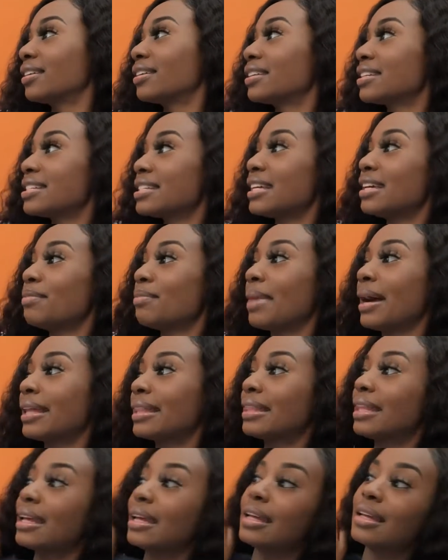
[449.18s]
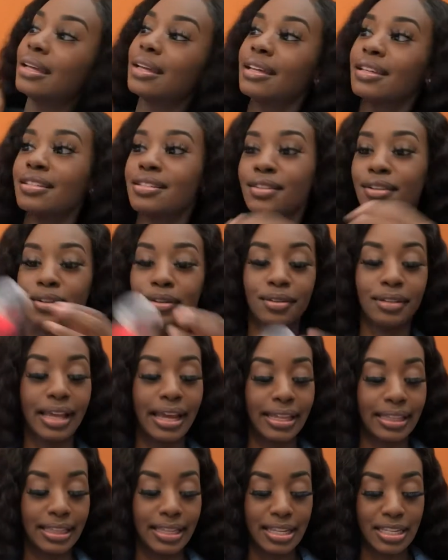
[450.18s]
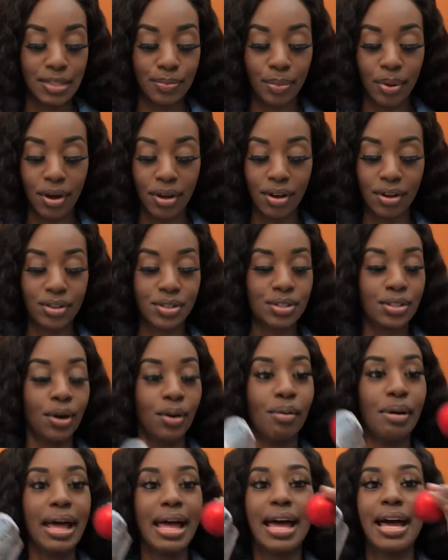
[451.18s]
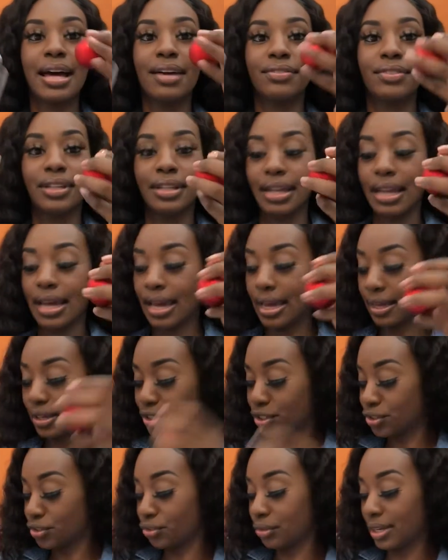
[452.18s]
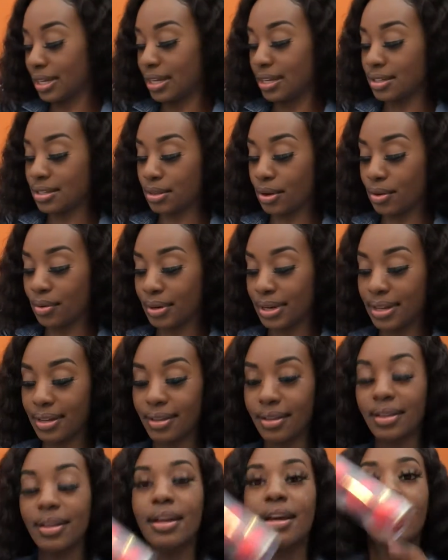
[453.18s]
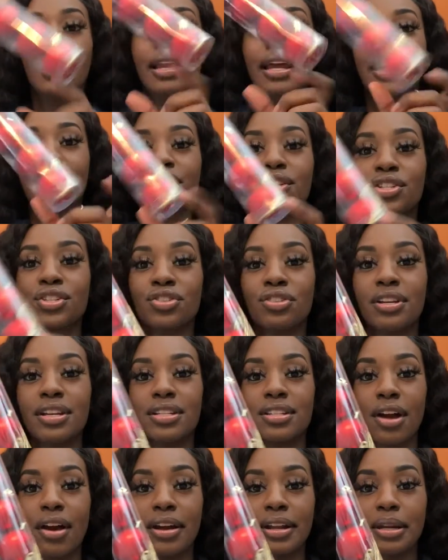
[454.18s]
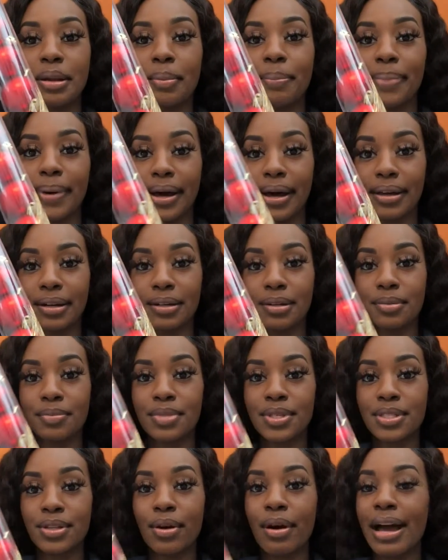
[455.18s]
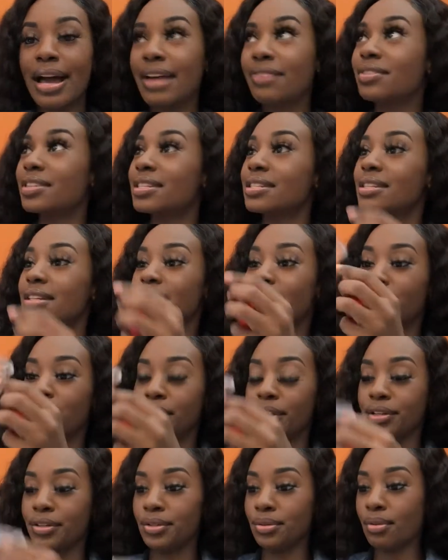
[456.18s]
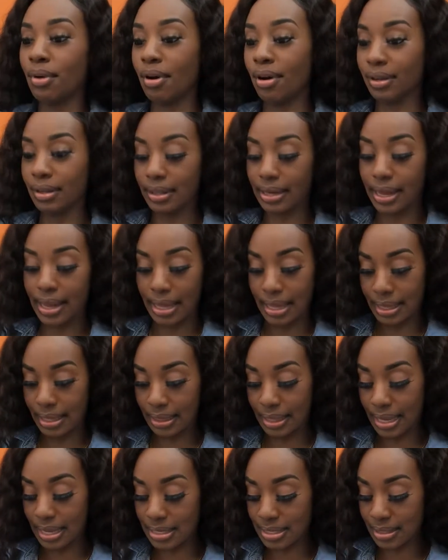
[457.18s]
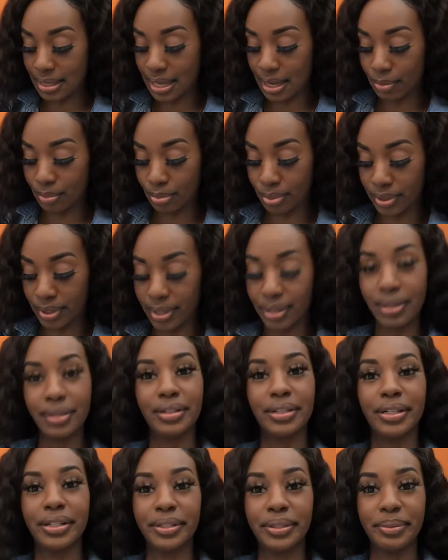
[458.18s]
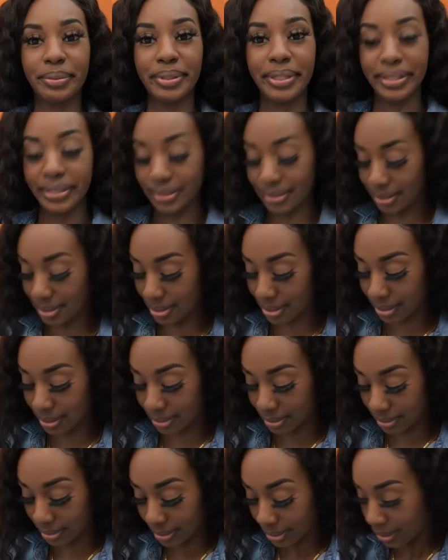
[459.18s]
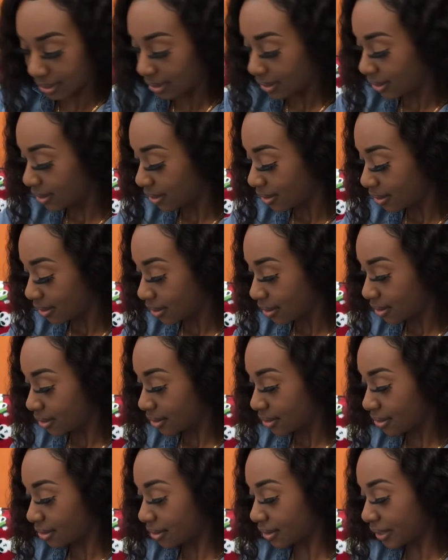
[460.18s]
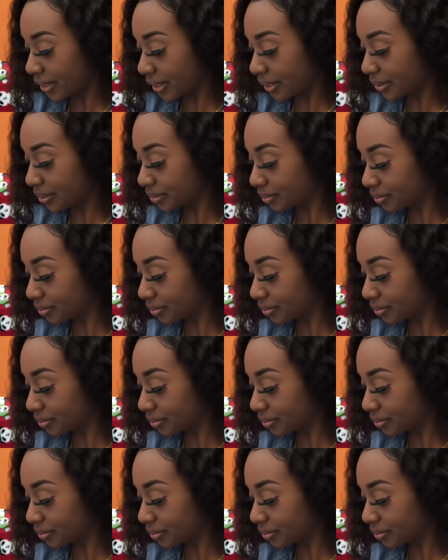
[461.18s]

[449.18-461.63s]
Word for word: See, my thing is though, like these balls don't have the like strings on it. Like the strings are in the bottom, so I have to sit here and do all of that, and that's like pretty annoying. So, yeah.